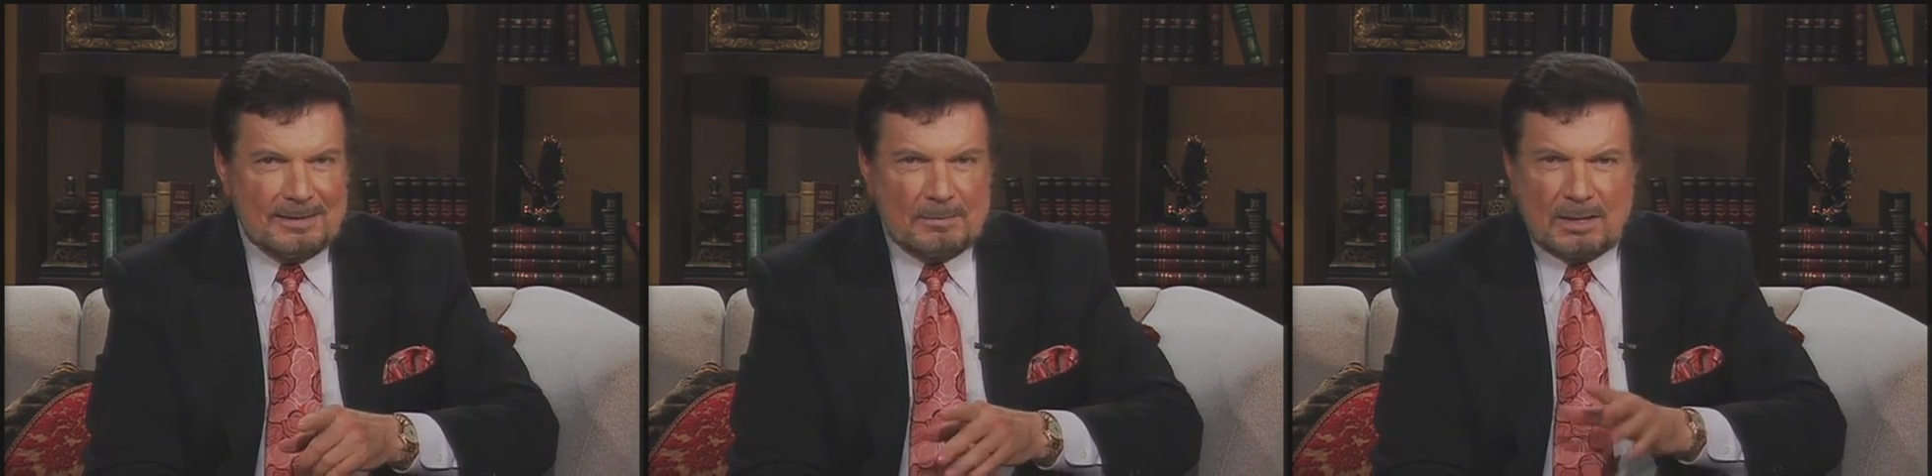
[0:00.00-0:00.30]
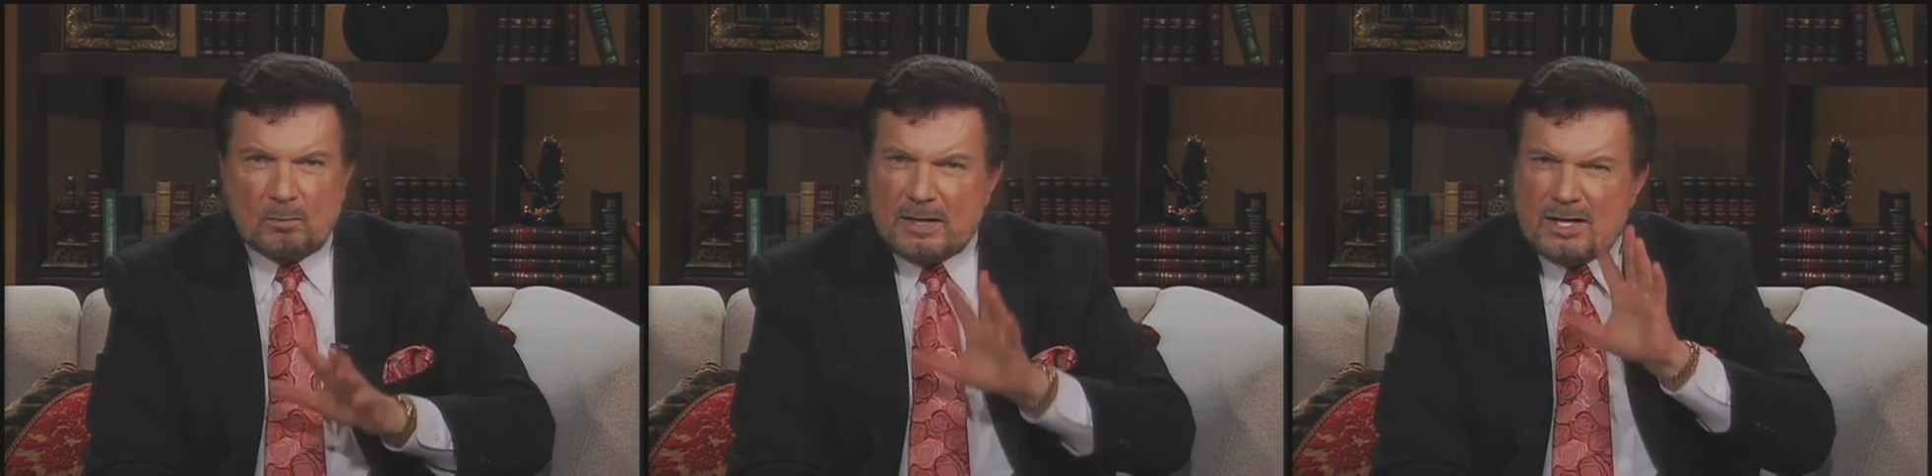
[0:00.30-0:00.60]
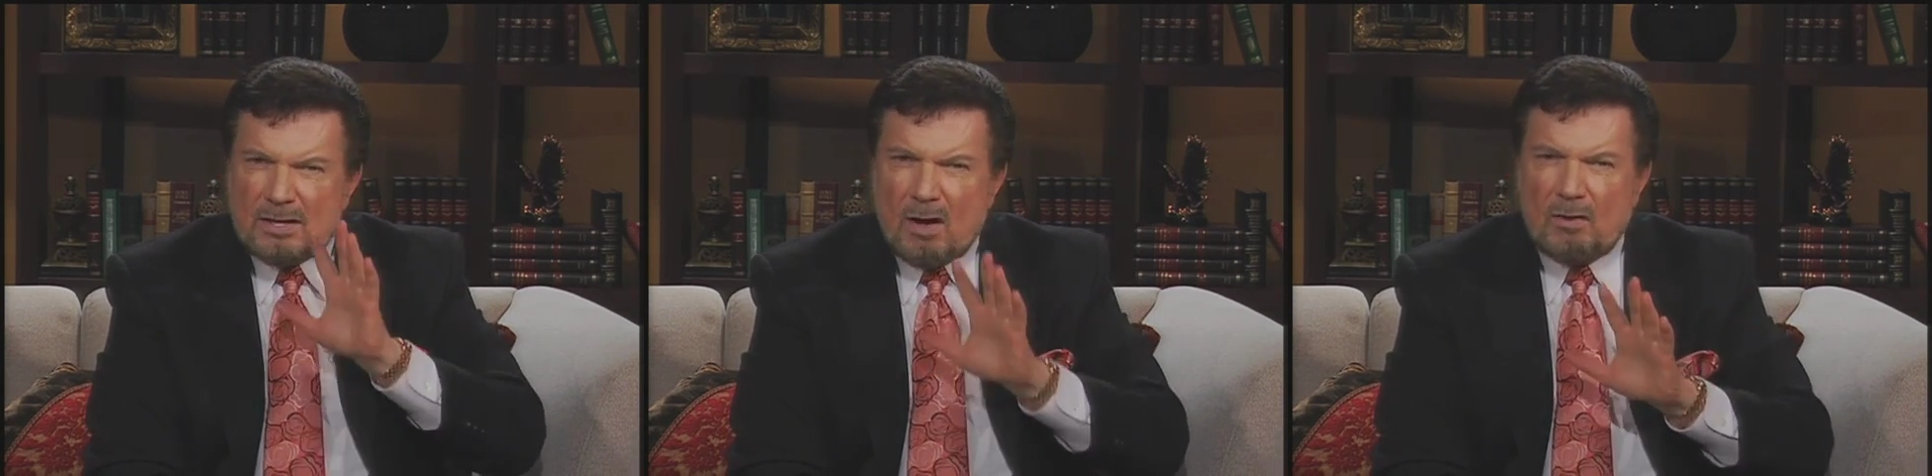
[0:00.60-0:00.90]
But we
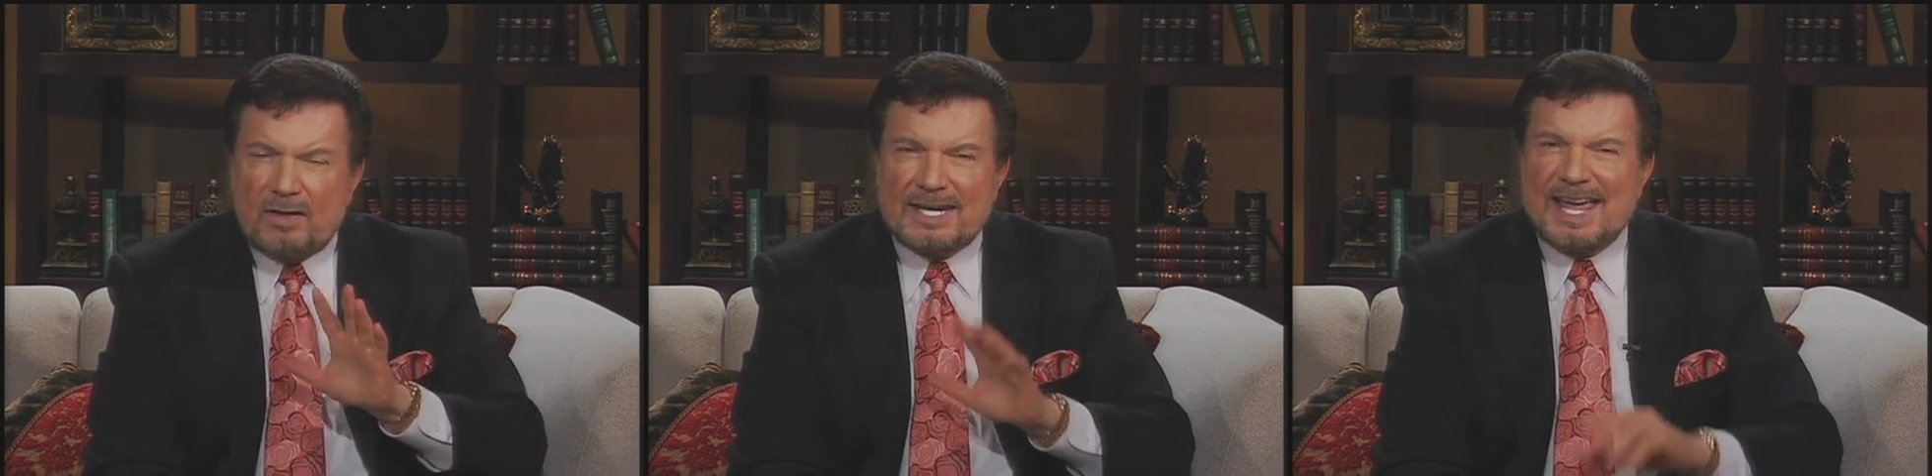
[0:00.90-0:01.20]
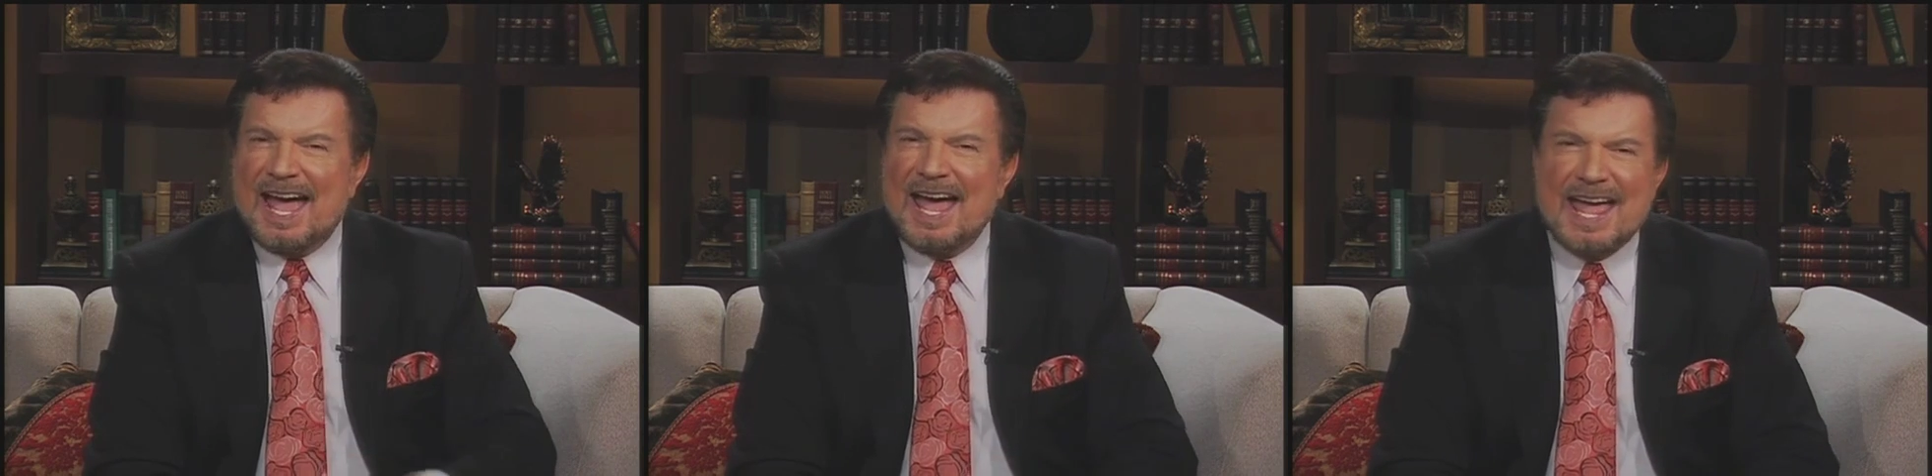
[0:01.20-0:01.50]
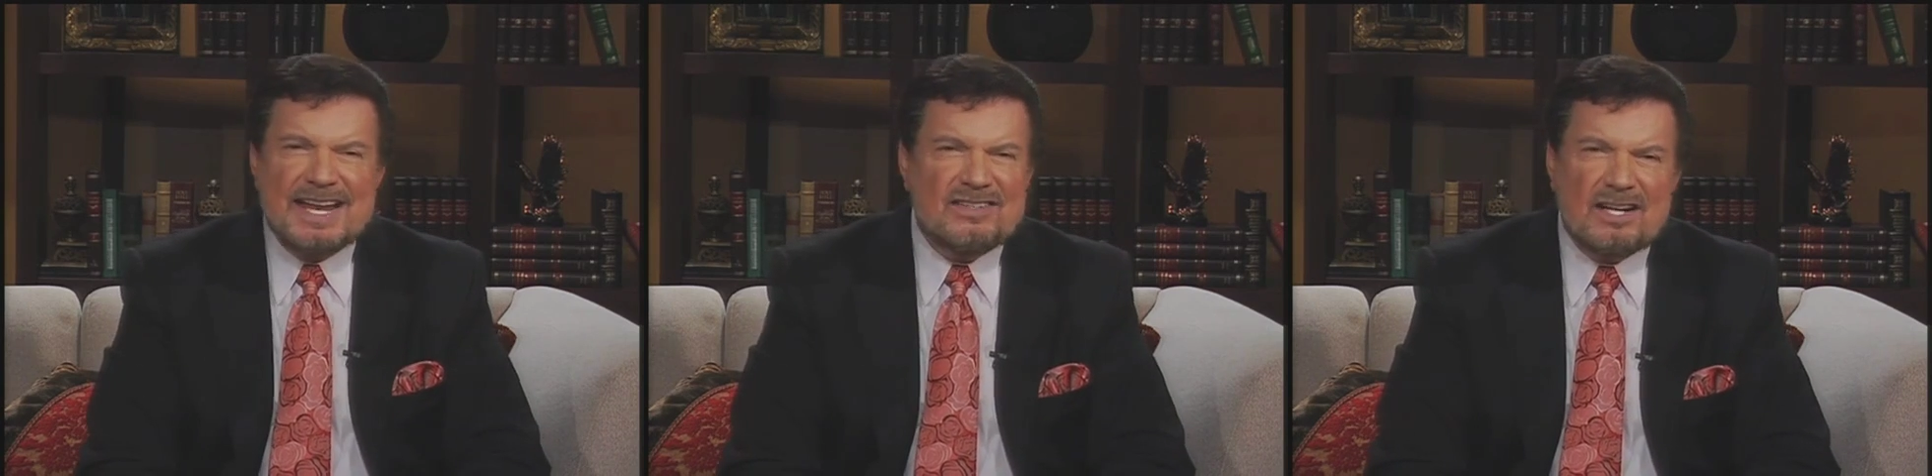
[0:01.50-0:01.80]
know that He
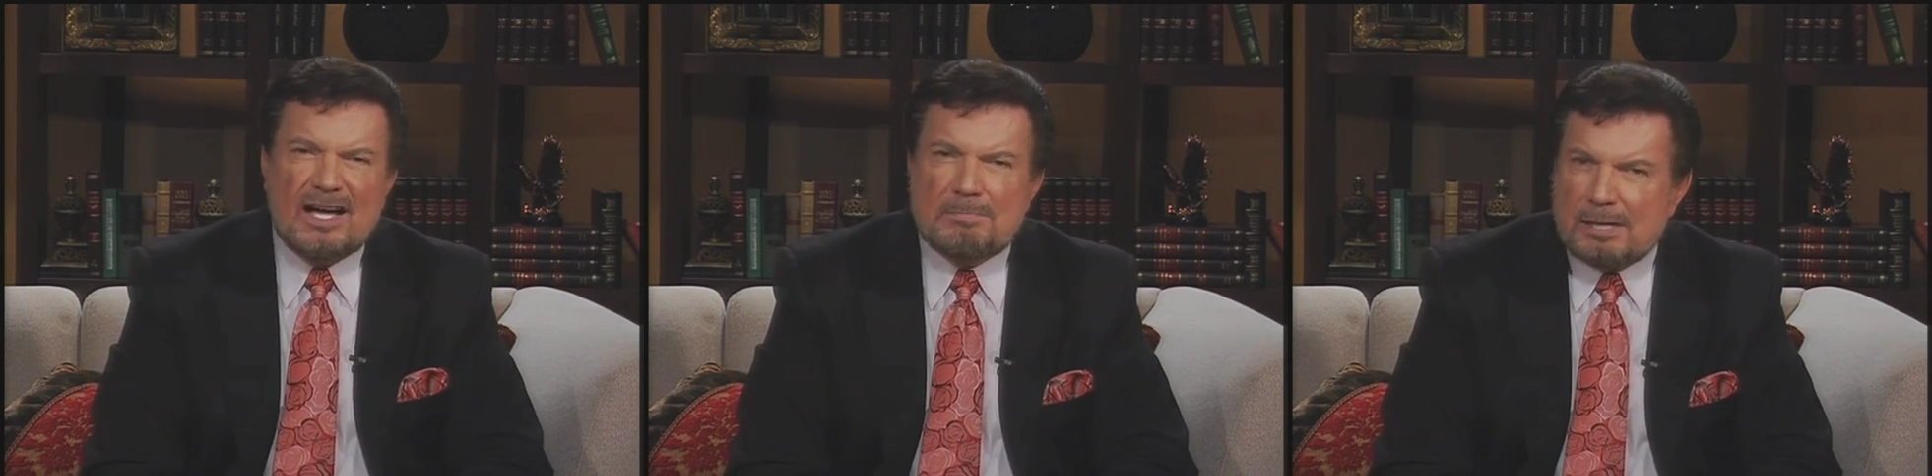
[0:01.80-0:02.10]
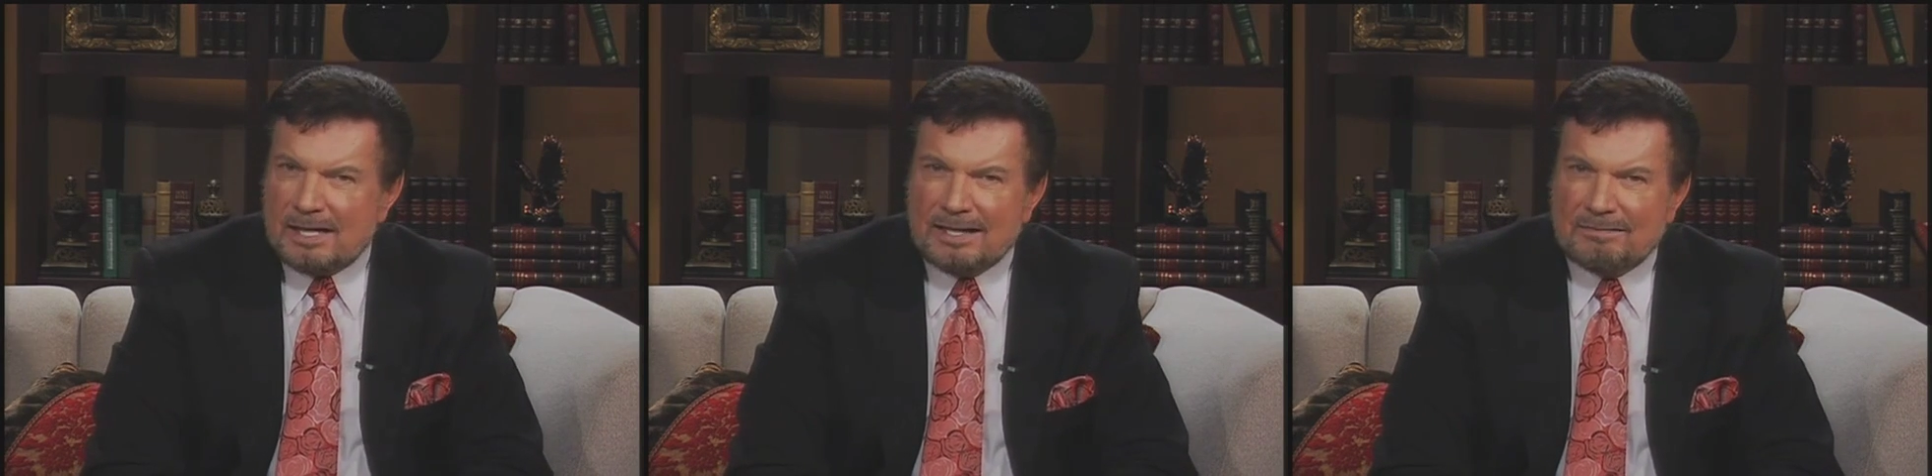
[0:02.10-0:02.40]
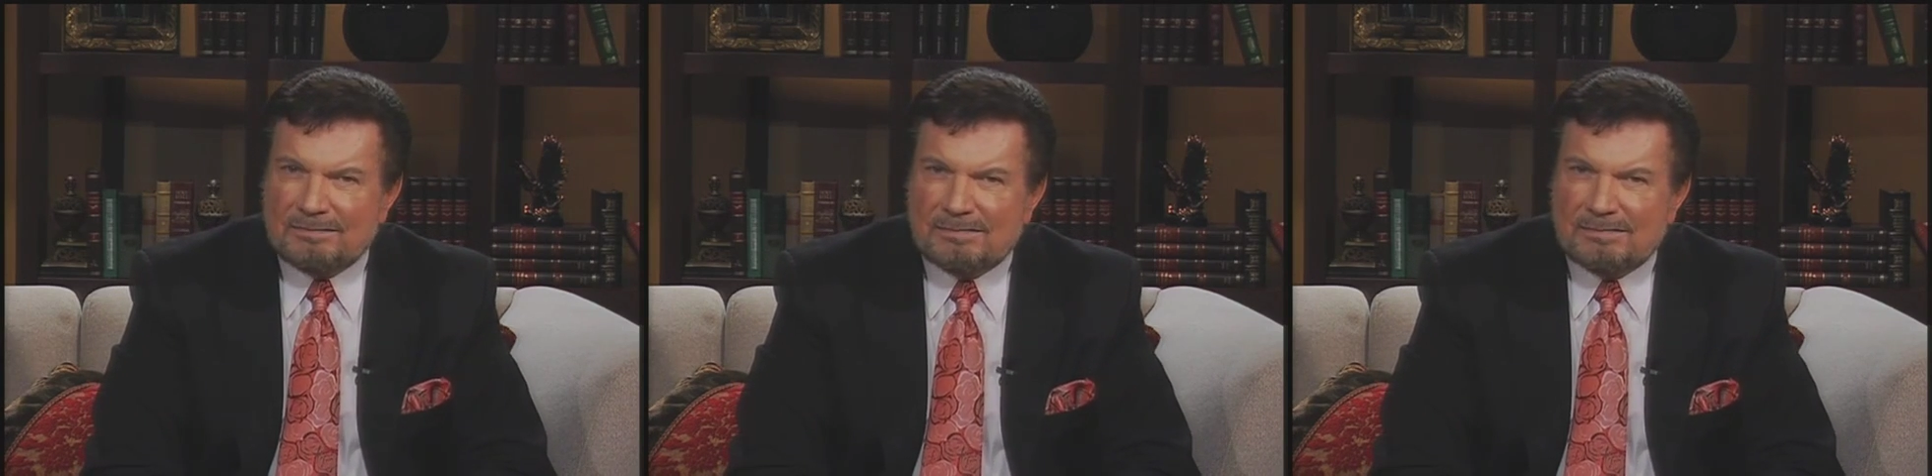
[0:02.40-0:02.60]
hates unbelief,